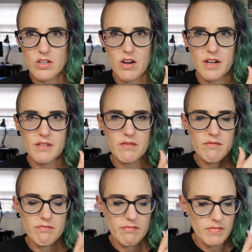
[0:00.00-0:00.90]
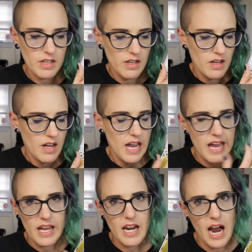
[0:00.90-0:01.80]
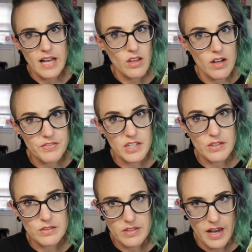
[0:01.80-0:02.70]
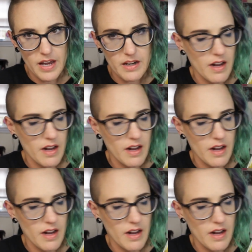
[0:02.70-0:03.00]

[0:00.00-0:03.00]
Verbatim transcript: on and I love to use that.